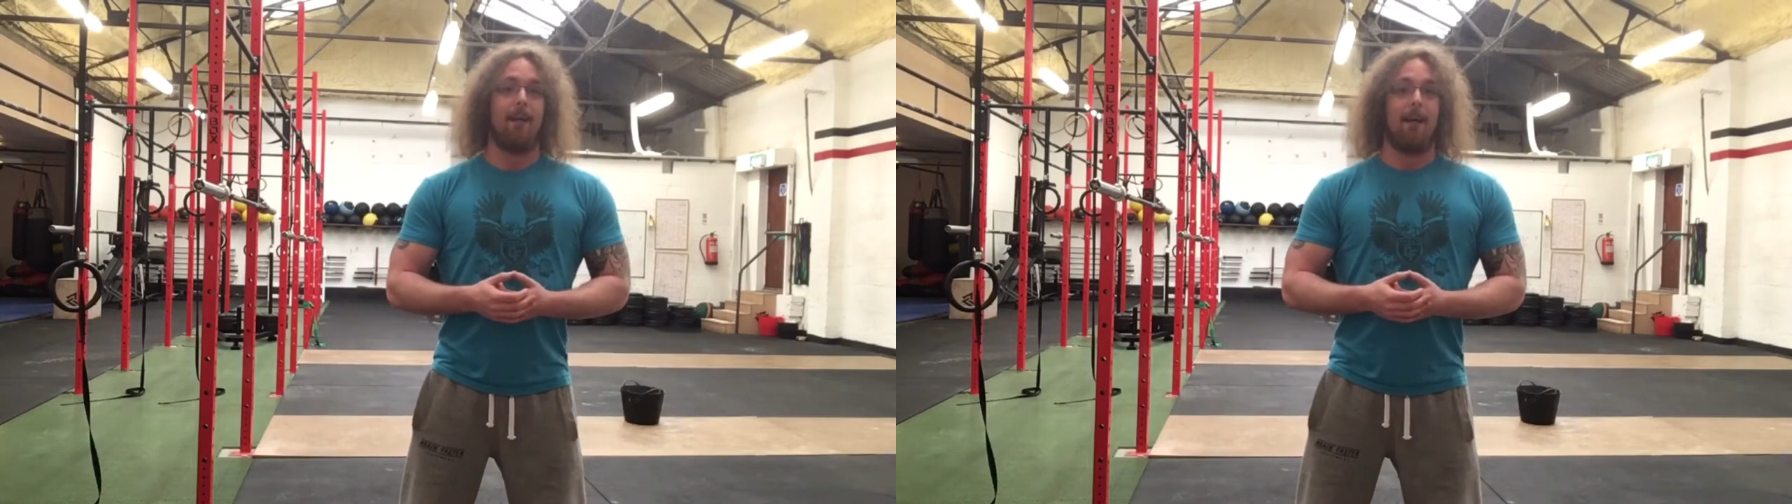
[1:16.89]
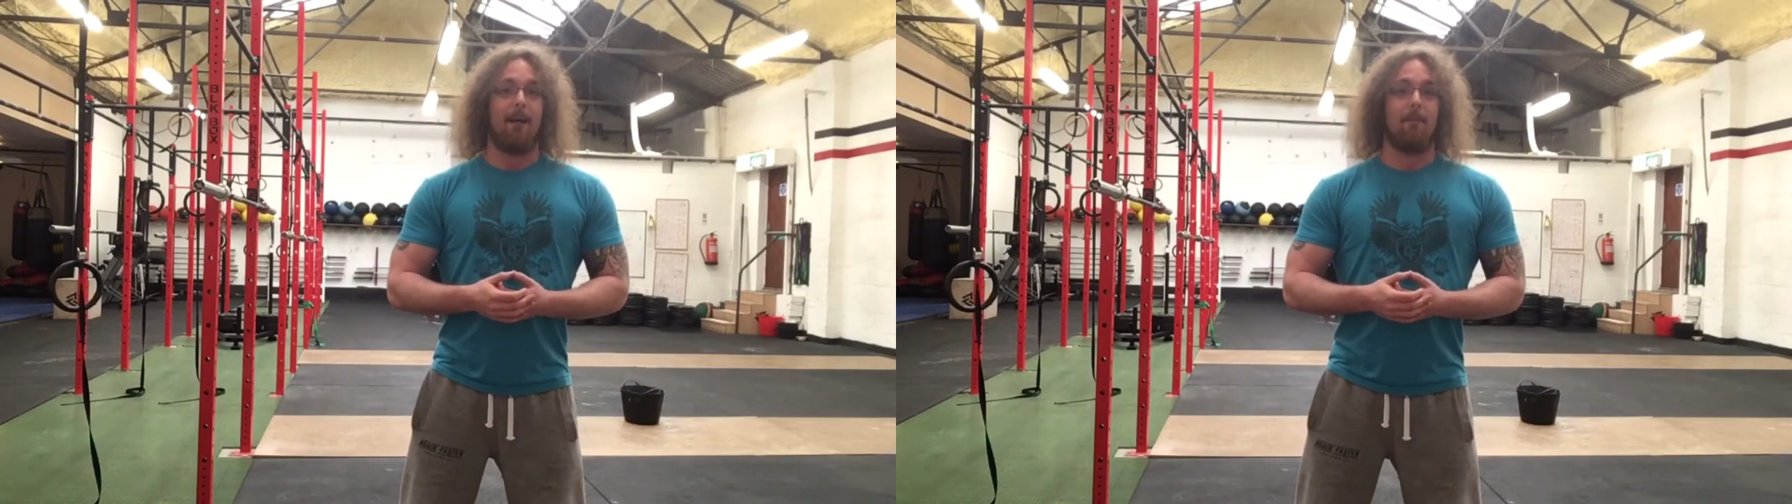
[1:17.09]

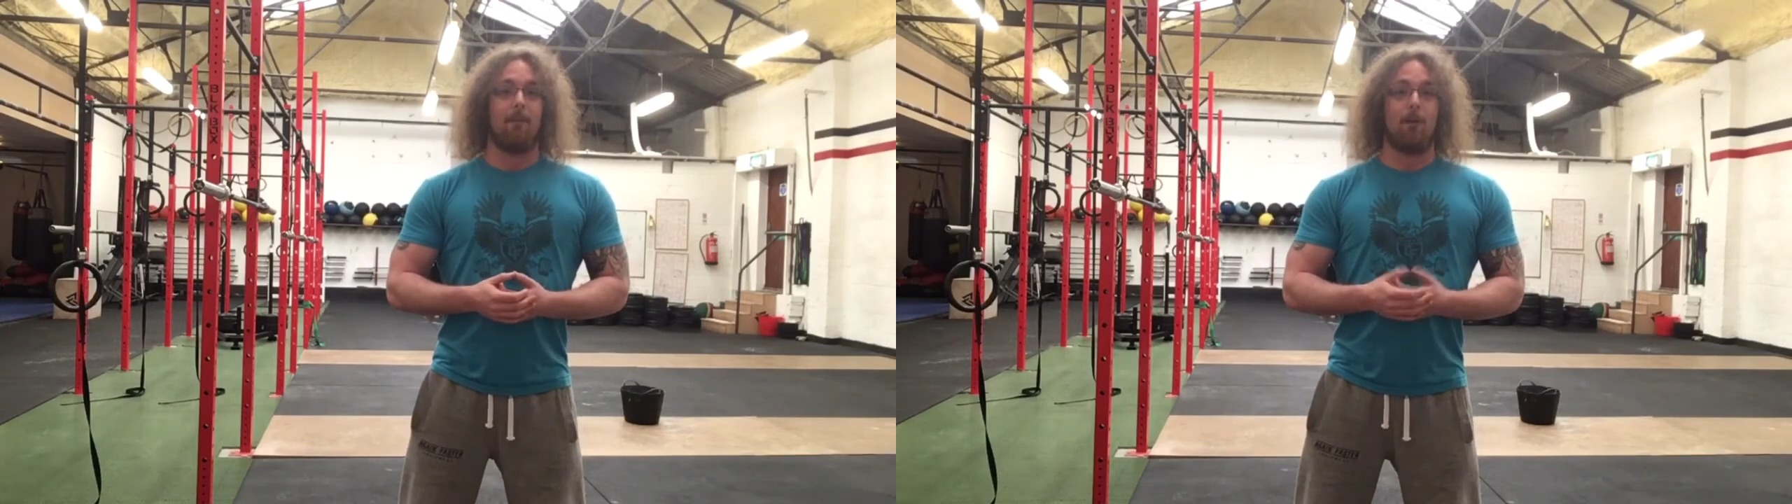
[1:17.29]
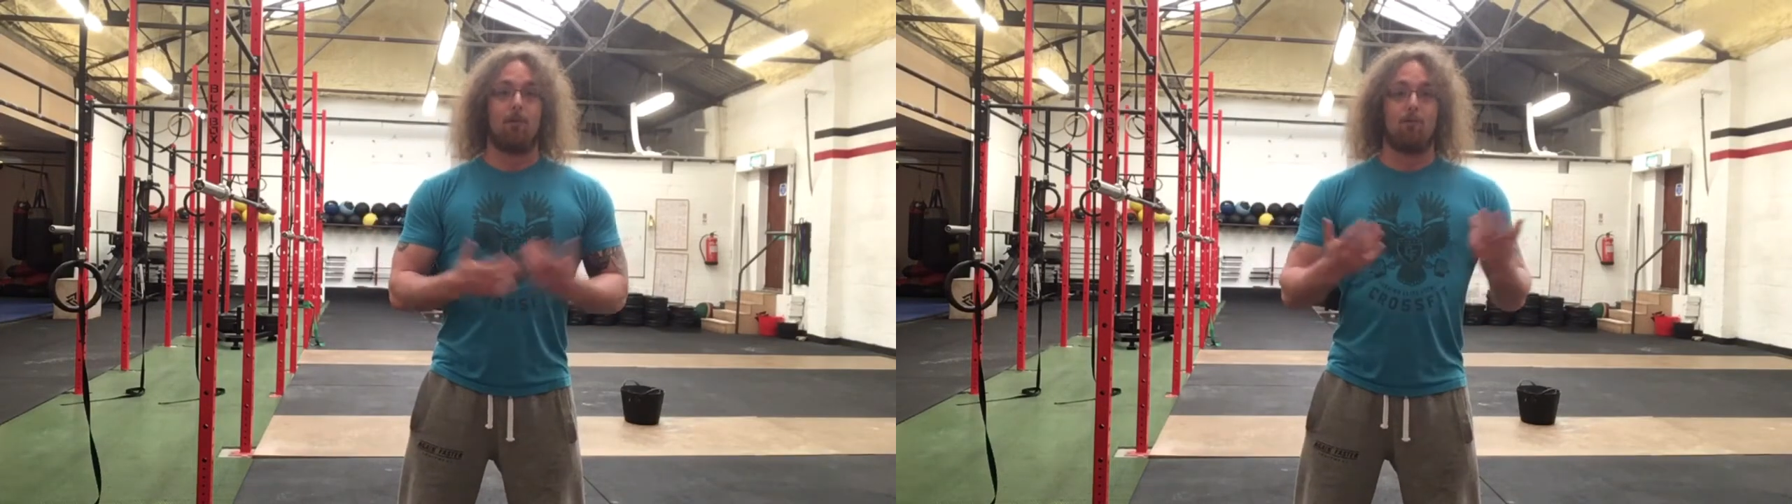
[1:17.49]
um,
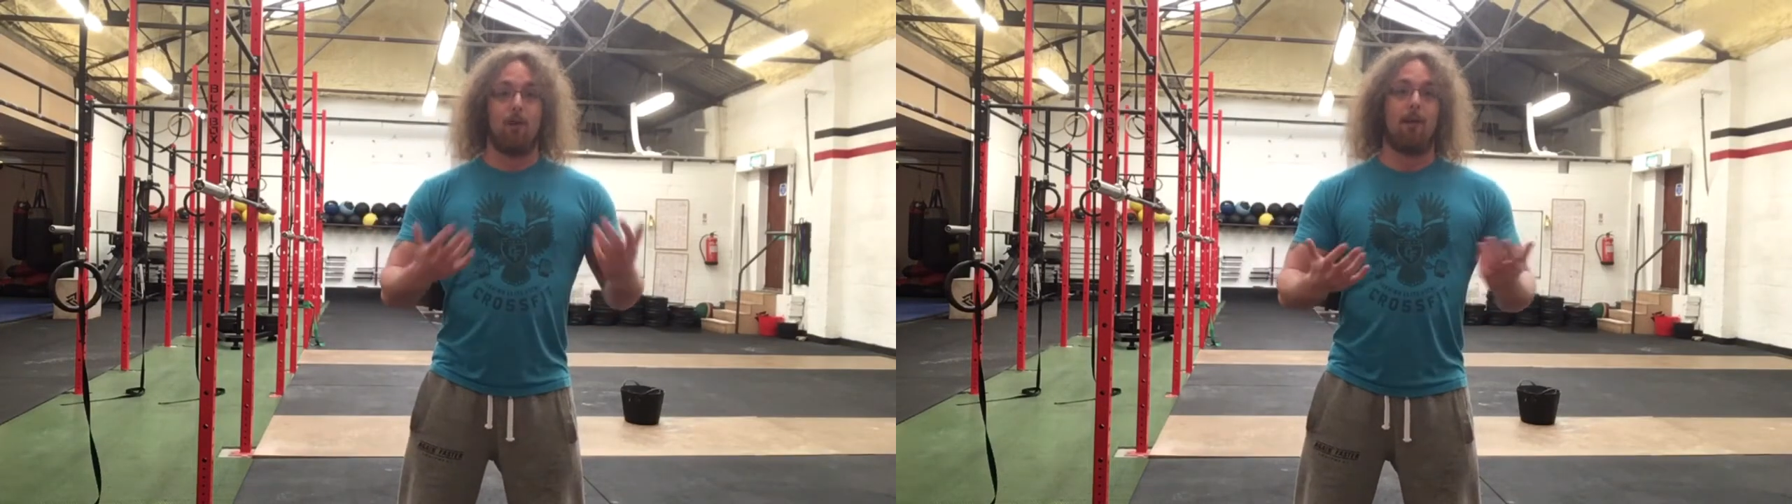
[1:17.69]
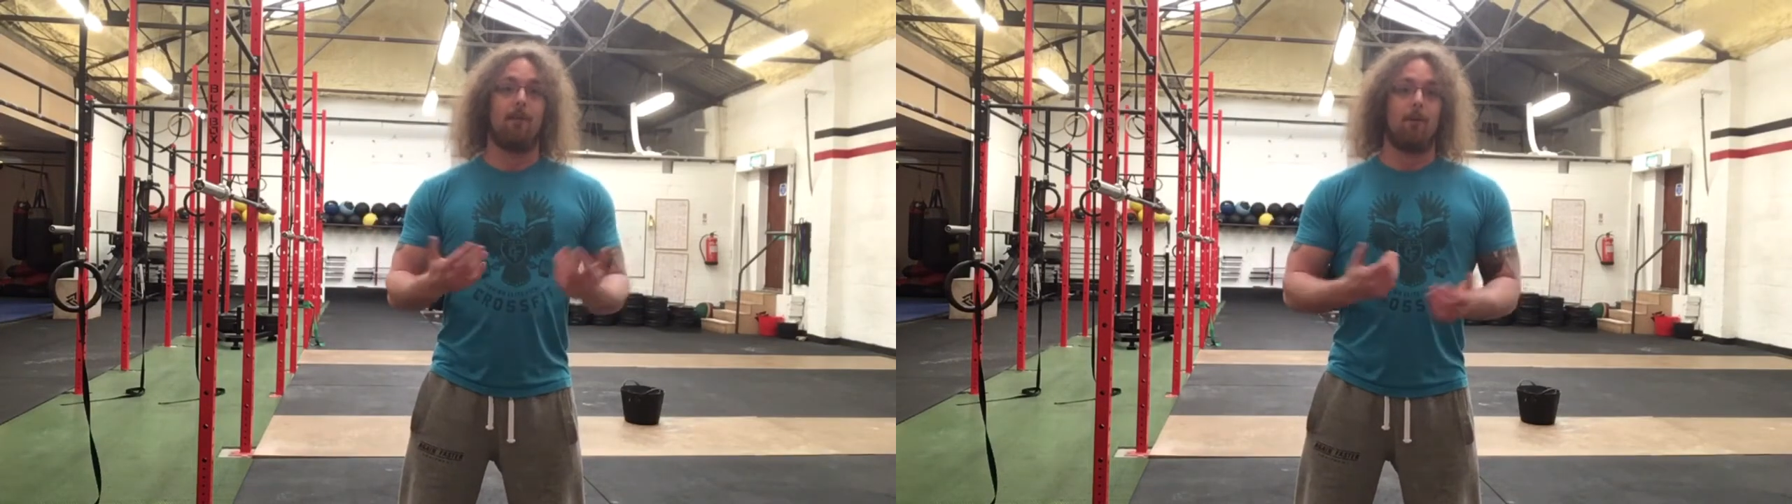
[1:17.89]
that are
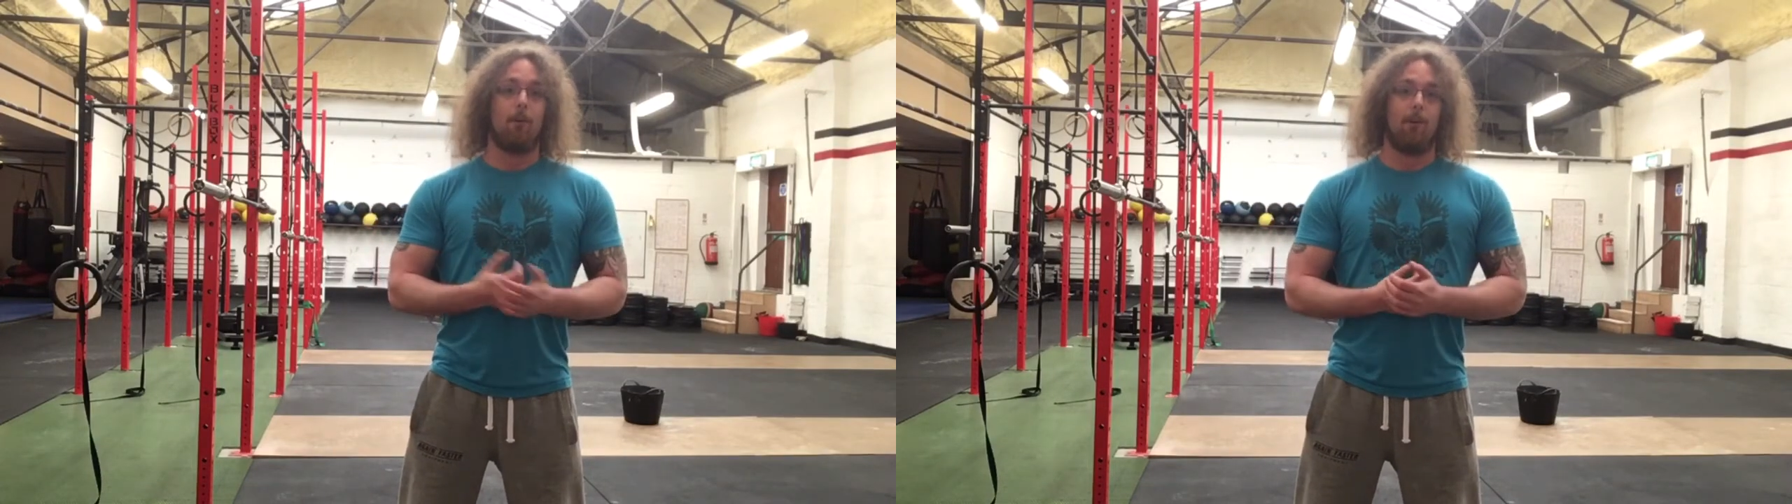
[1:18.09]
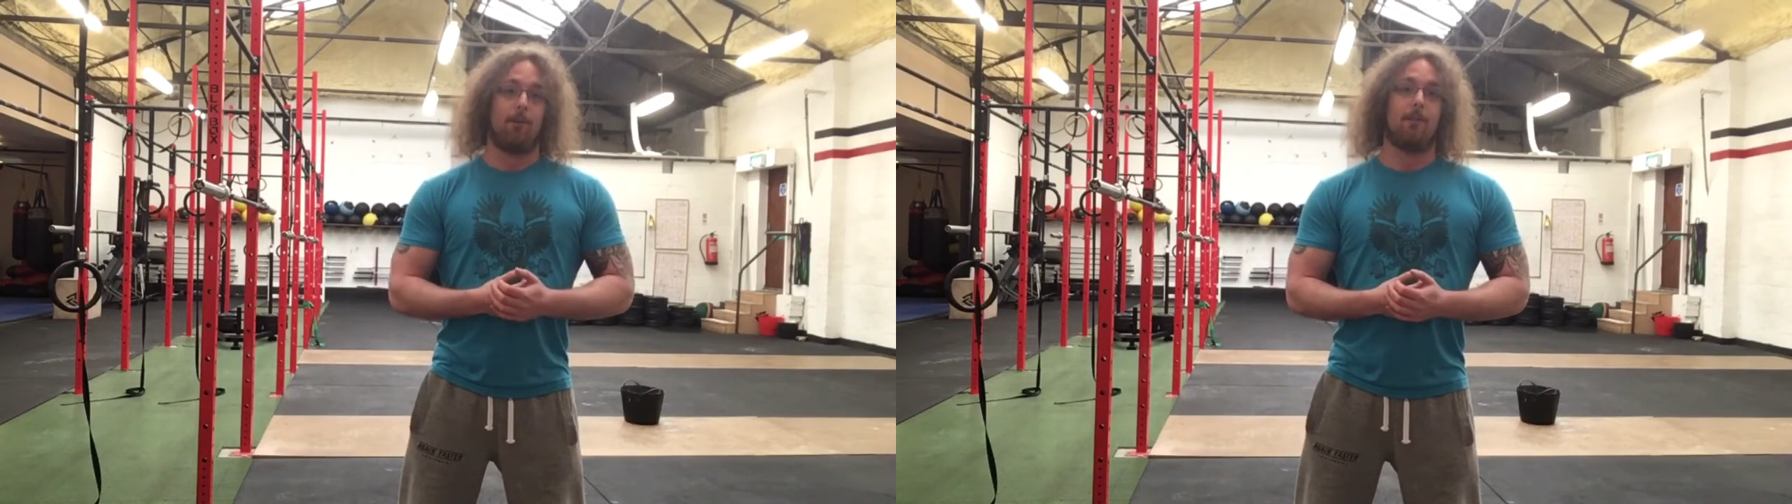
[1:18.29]
really, really
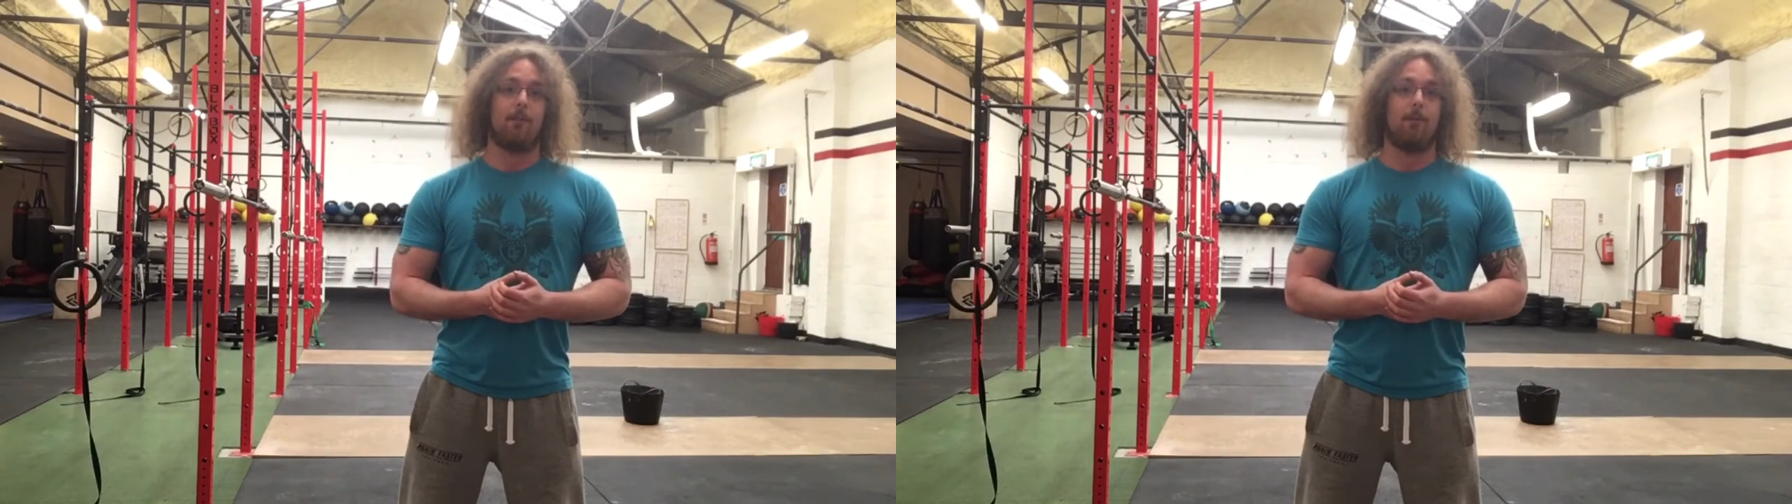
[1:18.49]
important.